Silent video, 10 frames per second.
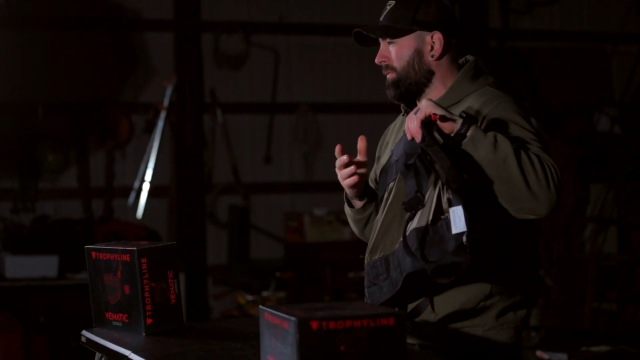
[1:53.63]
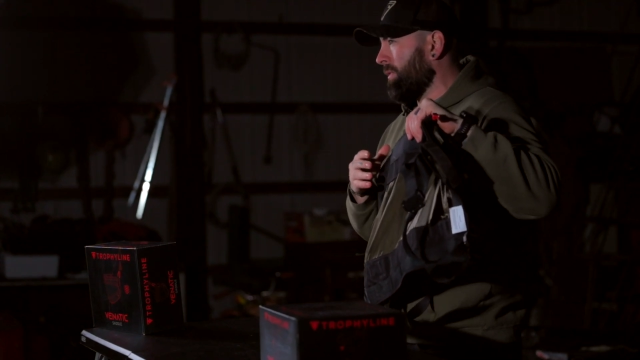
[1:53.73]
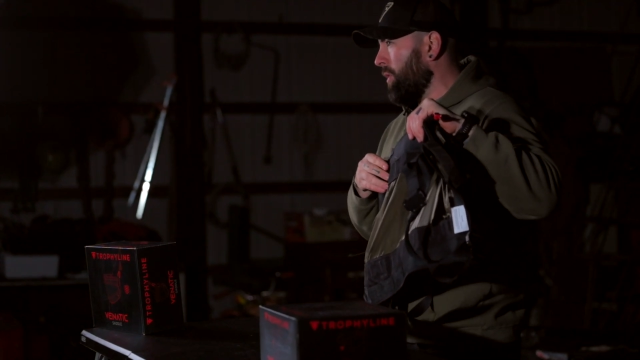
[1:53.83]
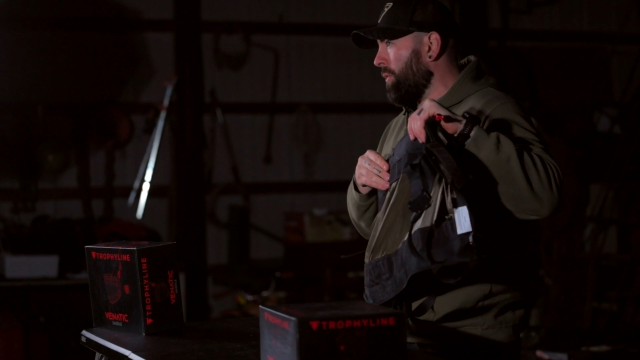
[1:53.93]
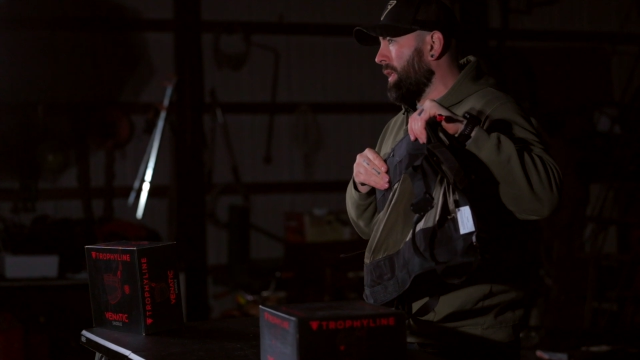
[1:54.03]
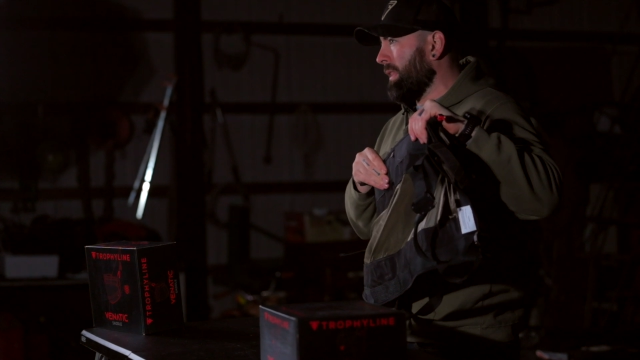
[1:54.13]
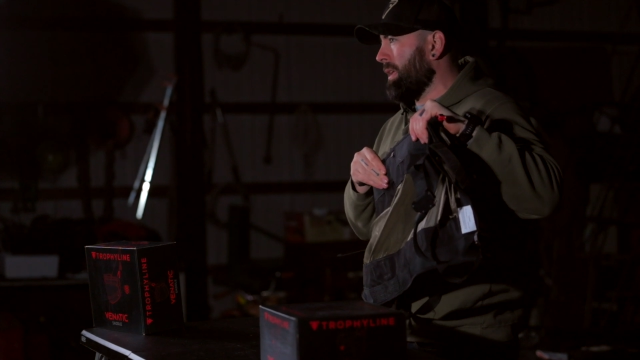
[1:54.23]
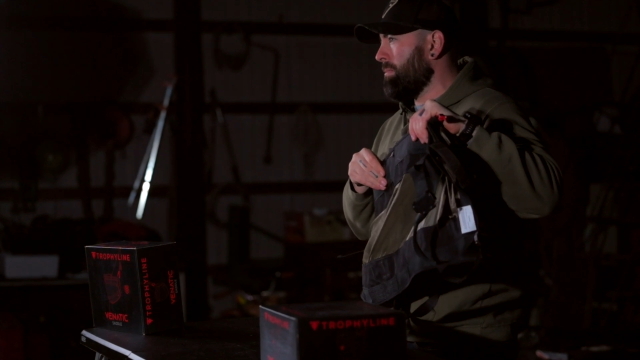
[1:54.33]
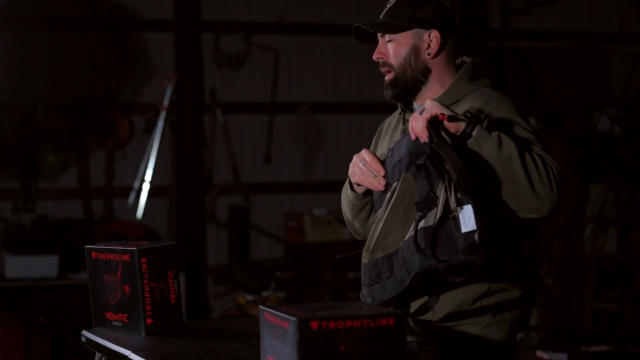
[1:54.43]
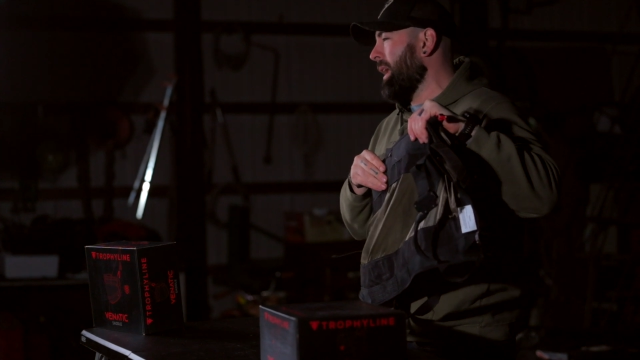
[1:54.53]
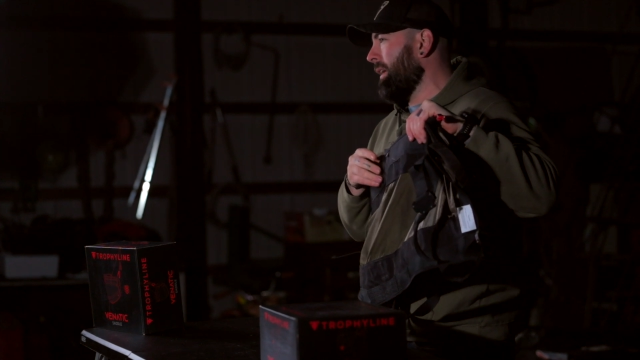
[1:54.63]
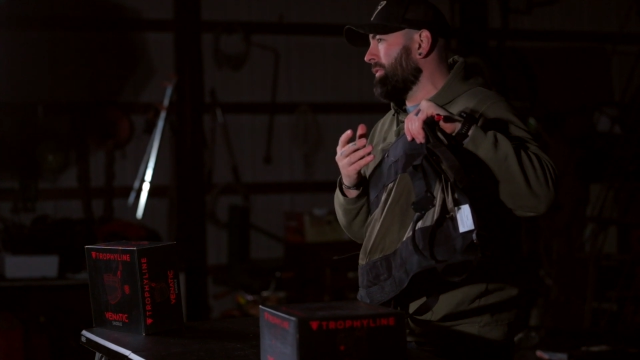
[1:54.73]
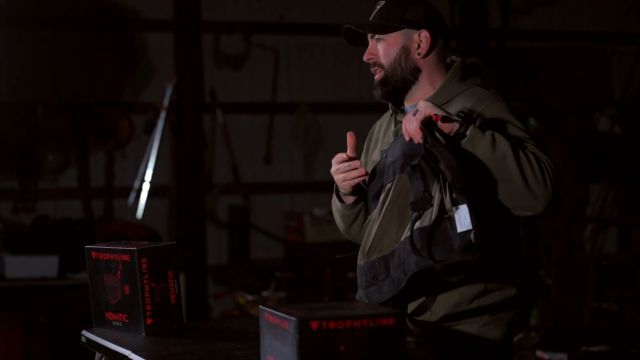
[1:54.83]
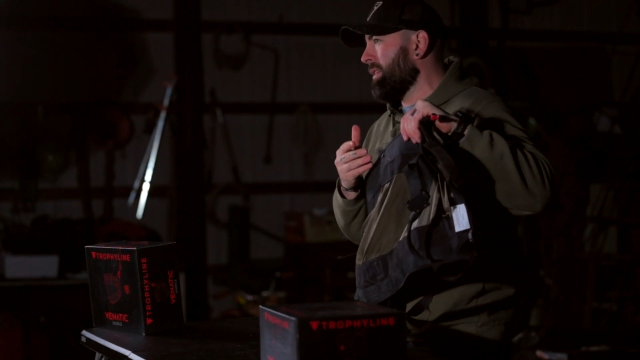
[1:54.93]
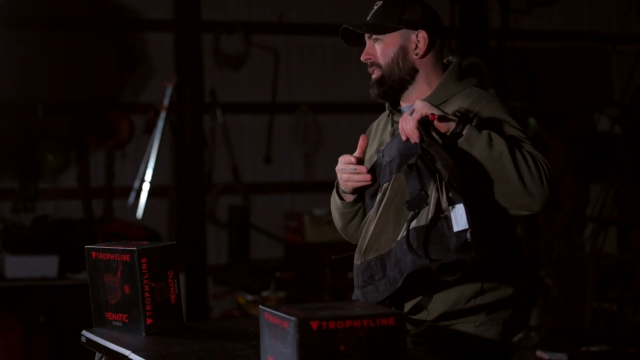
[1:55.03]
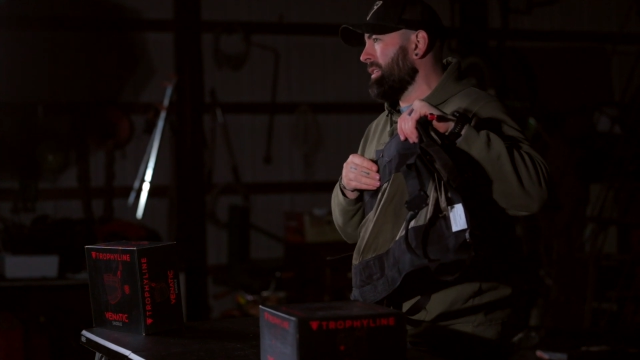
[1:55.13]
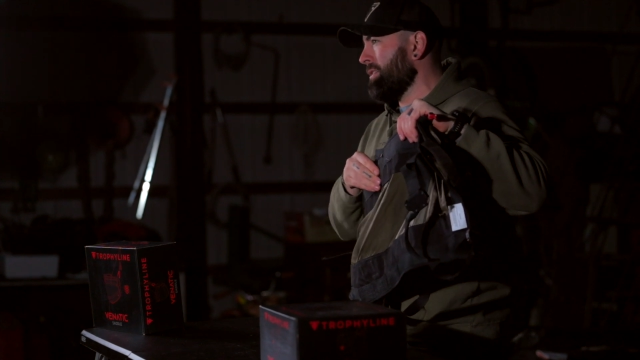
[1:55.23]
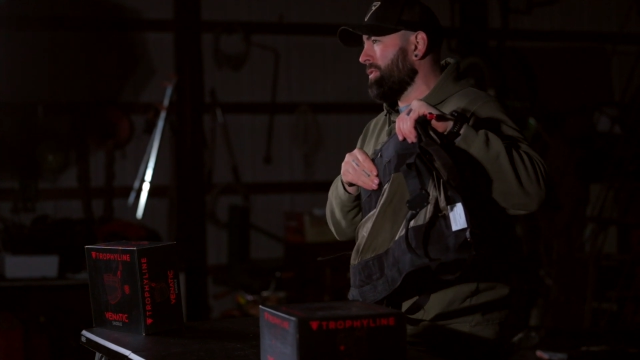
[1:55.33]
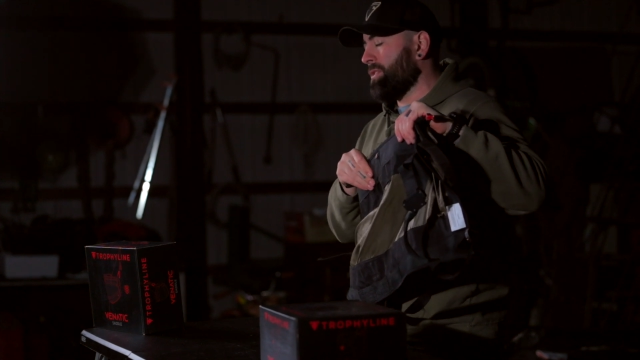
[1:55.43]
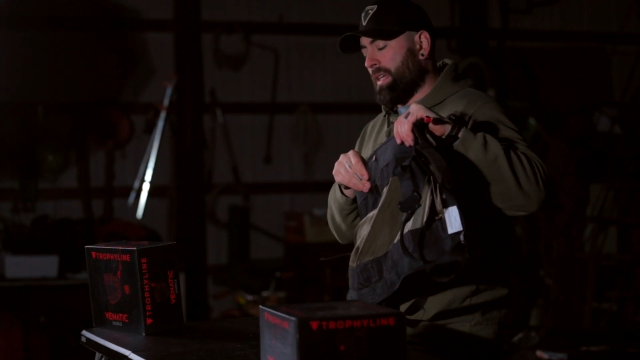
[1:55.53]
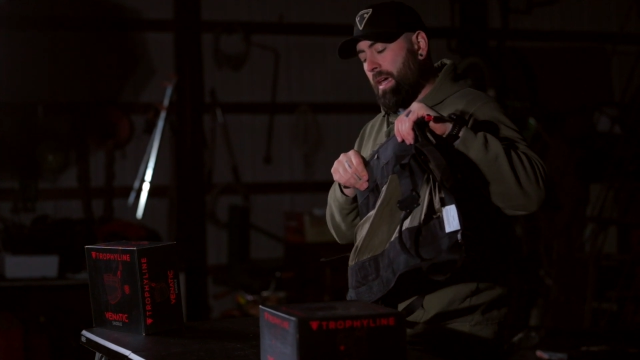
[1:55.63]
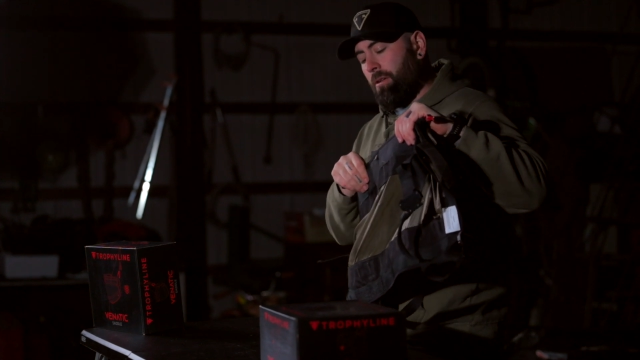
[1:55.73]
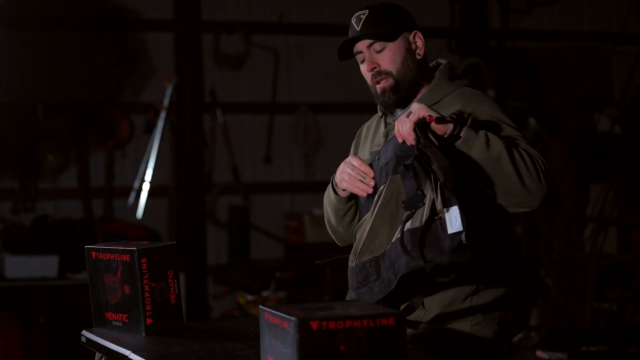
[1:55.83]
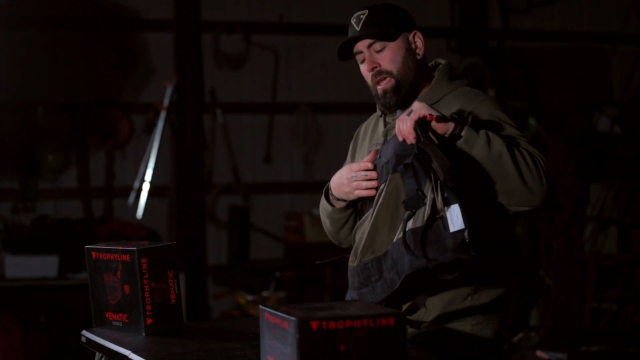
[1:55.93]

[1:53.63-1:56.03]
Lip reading: of clothing that you might have tucked into your saddle.